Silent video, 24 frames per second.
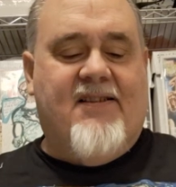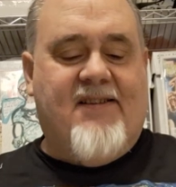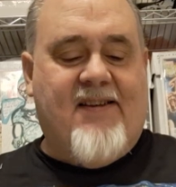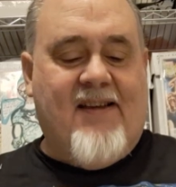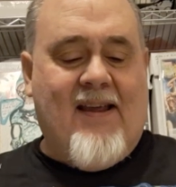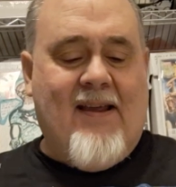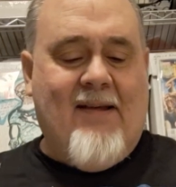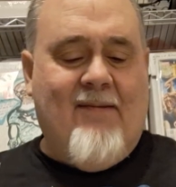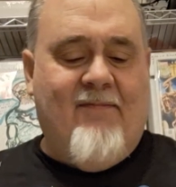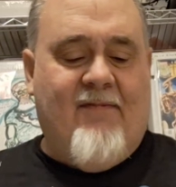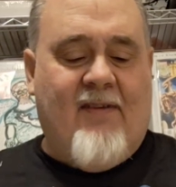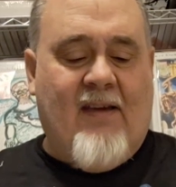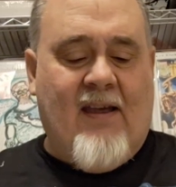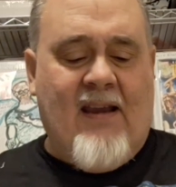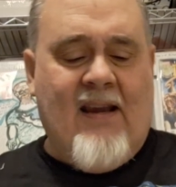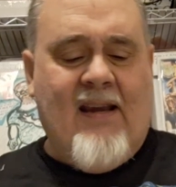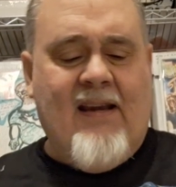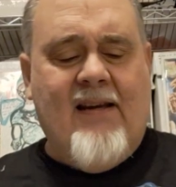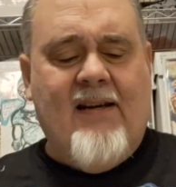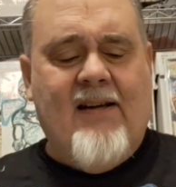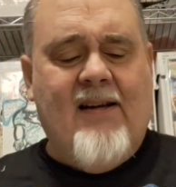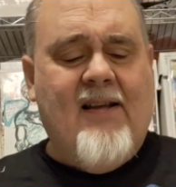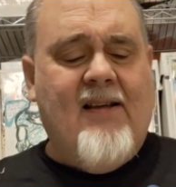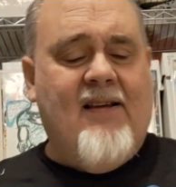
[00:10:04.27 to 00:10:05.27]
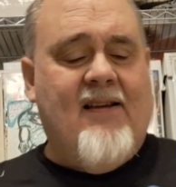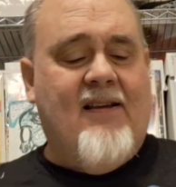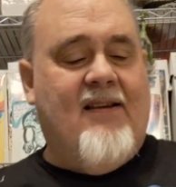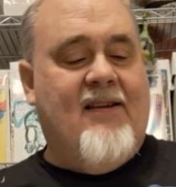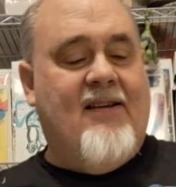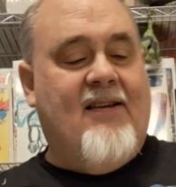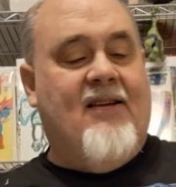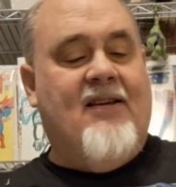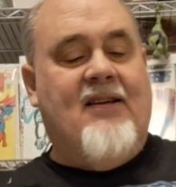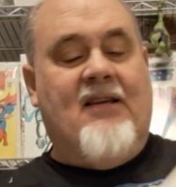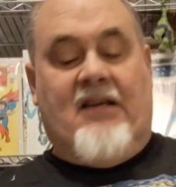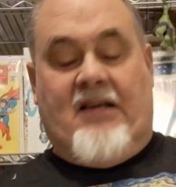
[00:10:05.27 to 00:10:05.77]
same vein,
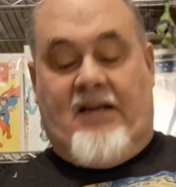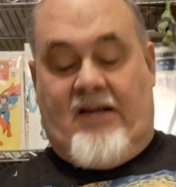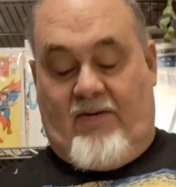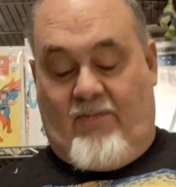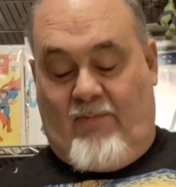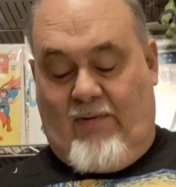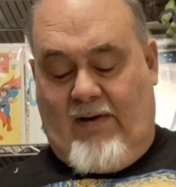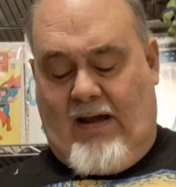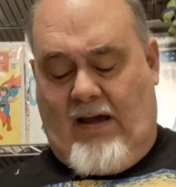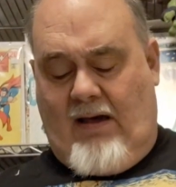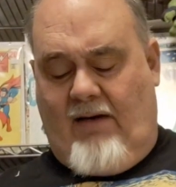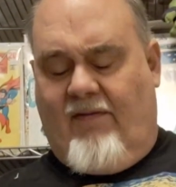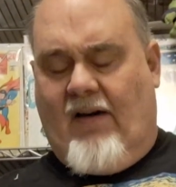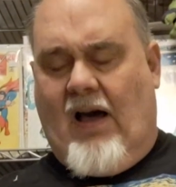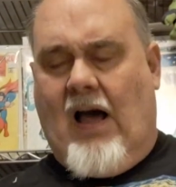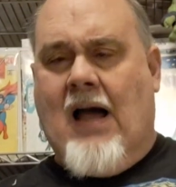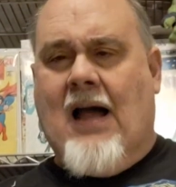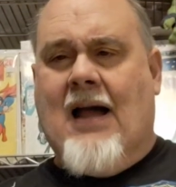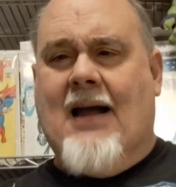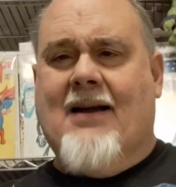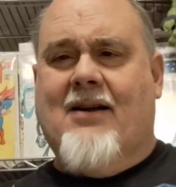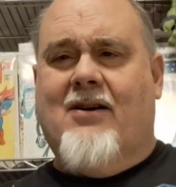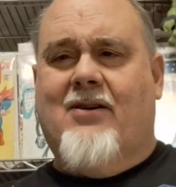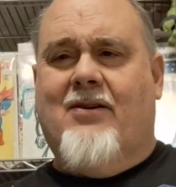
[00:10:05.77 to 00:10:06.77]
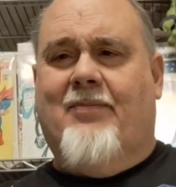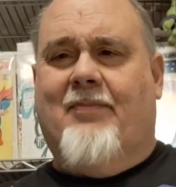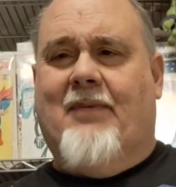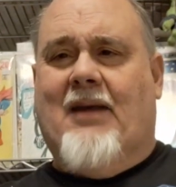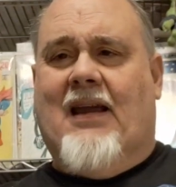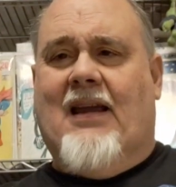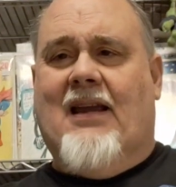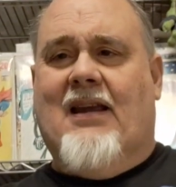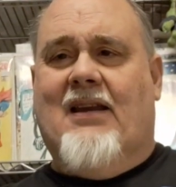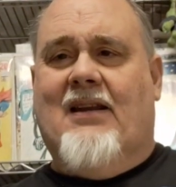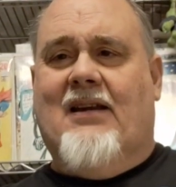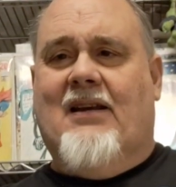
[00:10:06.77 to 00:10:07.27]
we have Iron
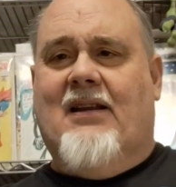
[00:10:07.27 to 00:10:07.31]
Man.